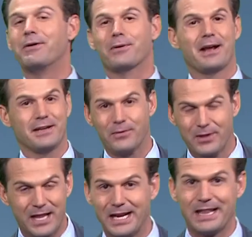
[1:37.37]
We're not dealing
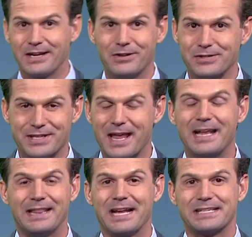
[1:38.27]
with anything close to
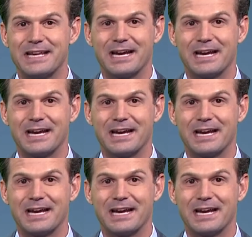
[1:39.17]
that, and that's